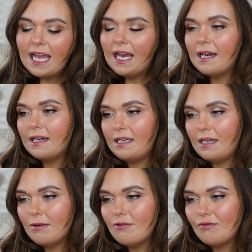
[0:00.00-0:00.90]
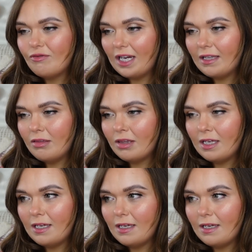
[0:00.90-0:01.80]
I find
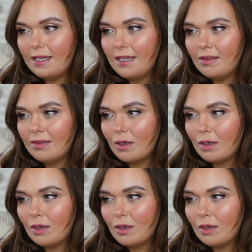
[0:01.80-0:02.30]
that in